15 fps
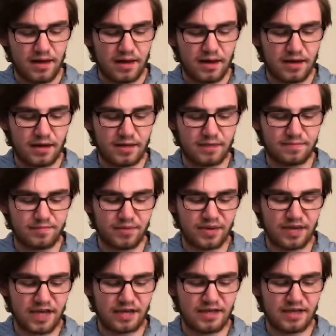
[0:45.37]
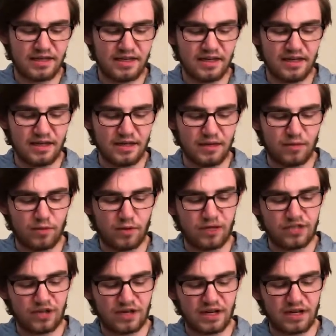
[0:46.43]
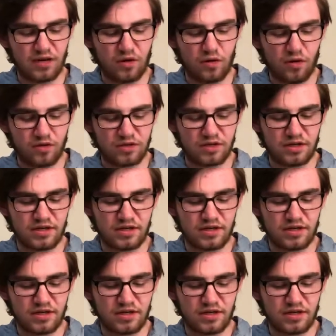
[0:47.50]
But then when he started getting older,